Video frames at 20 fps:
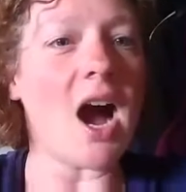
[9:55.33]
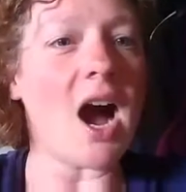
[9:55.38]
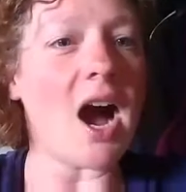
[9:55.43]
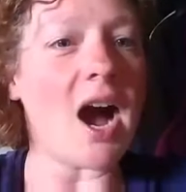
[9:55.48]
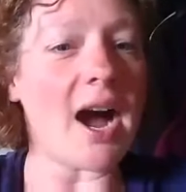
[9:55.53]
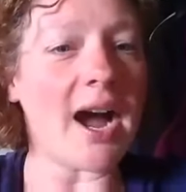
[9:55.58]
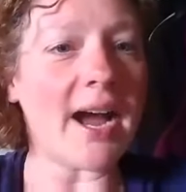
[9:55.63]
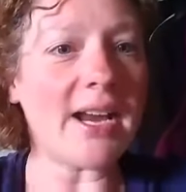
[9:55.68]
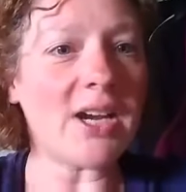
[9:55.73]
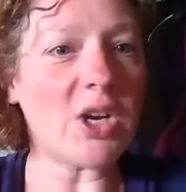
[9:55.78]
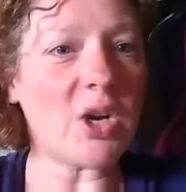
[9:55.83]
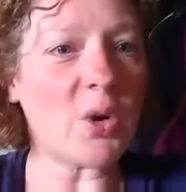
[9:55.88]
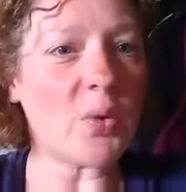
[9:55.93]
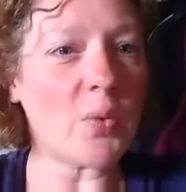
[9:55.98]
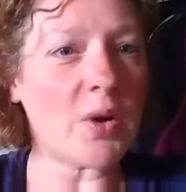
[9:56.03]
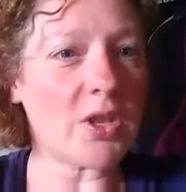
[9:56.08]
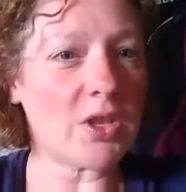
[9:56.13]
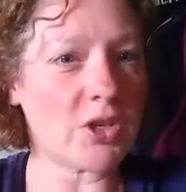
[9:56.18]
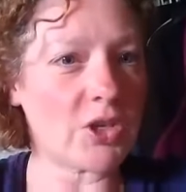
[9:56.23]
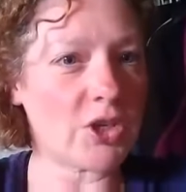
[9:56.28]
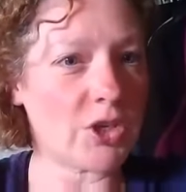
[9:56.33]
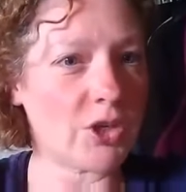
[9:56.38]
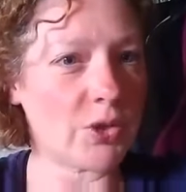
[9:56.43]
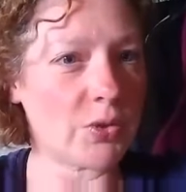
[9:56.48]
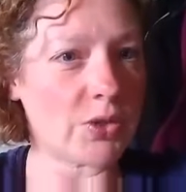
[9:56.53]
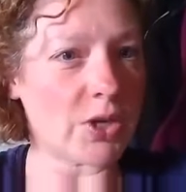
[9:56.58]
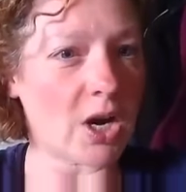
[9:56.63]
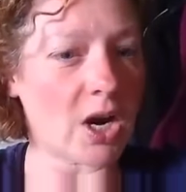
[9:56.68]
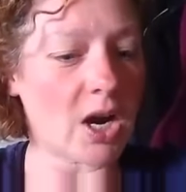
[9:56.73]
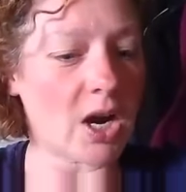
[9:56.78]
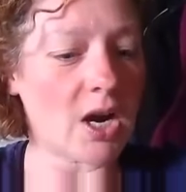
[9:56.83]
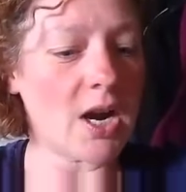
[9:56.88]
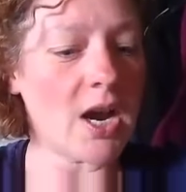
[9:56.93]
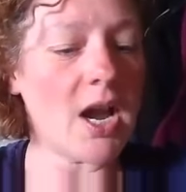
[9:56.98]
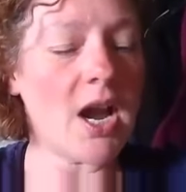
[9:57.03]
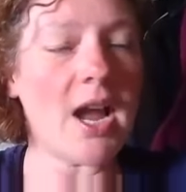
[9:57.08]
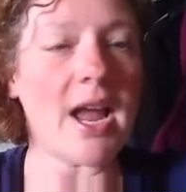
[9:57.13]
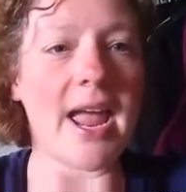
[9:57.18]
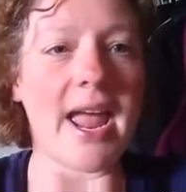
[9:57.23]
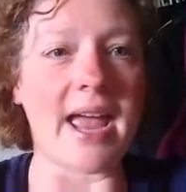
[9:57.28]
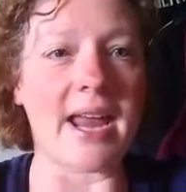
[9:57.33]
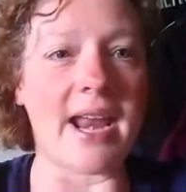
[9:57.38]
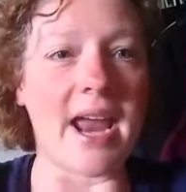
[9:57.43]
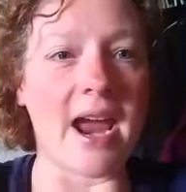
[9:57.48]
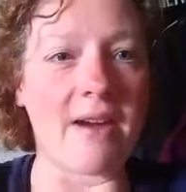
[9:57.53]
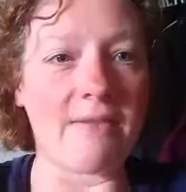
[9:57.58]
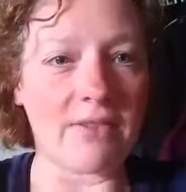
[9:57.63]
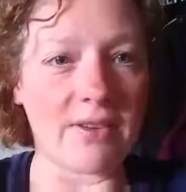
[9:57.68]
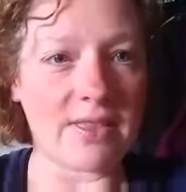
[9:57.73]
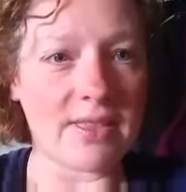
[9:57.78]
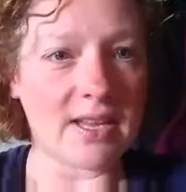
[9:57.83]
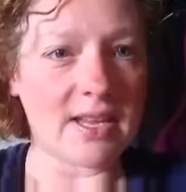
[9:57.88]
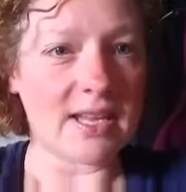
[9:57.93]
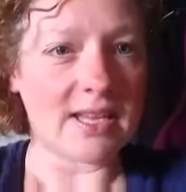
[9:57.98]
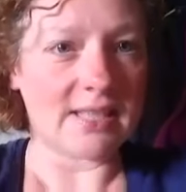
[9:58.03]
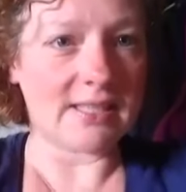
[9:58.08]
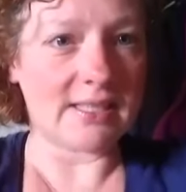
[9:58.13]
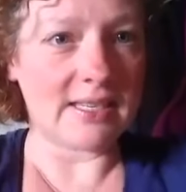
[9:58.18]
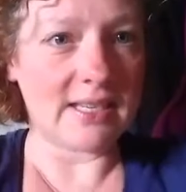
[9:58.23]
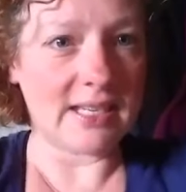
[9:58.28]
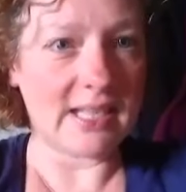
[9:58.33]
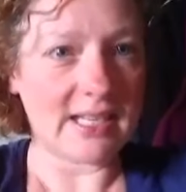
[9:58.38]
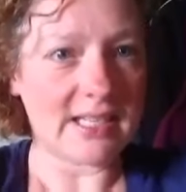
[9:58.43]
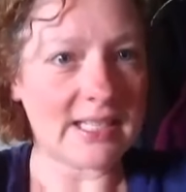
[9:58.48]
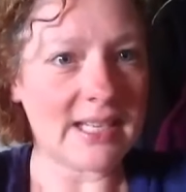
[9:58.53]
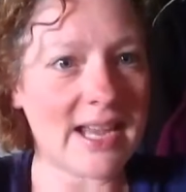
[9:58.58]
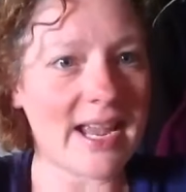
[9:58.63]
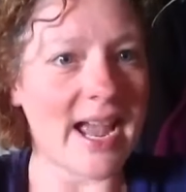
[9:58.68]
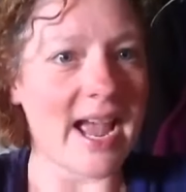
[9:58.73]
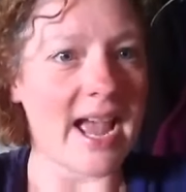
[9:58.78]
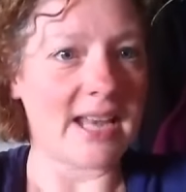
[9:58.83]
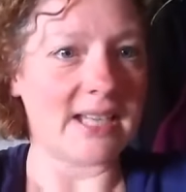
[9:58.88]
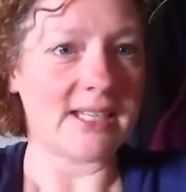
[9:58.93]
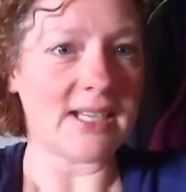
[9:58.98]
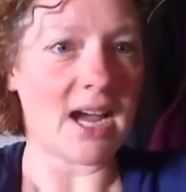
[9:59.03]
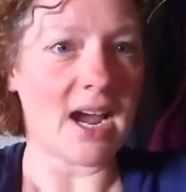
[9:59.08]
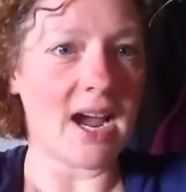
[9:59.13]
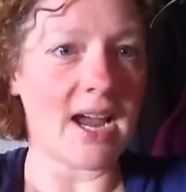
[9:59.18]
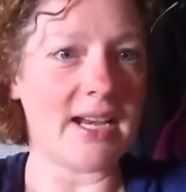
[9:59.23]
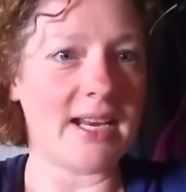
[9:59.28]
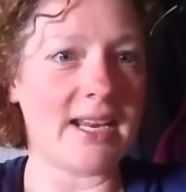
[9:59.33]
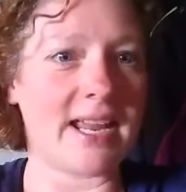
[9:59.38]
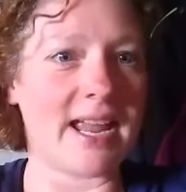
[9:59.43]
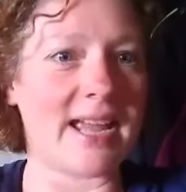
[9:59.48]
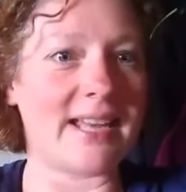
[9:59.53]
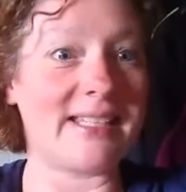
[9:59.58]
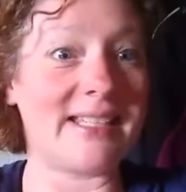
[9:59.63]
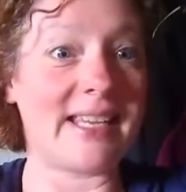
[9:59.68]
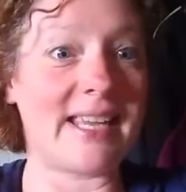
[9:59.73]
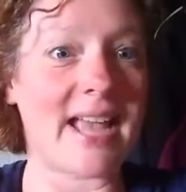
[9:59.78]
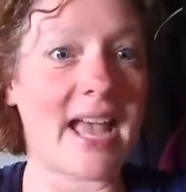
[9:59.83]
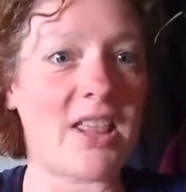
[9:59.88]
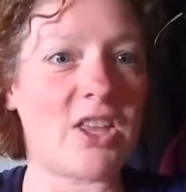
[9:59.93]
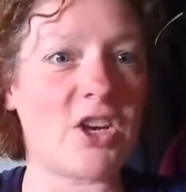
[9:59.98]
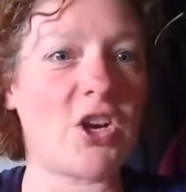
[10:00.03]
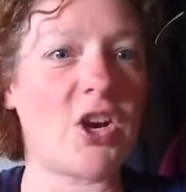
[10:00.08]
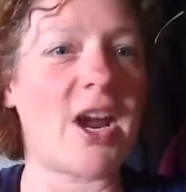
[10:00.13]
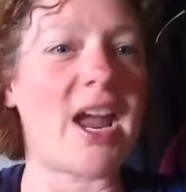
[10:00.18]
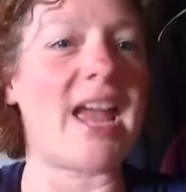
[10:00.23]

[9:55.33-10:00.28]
I know where the shoes are, and everything is neat and tidy and together.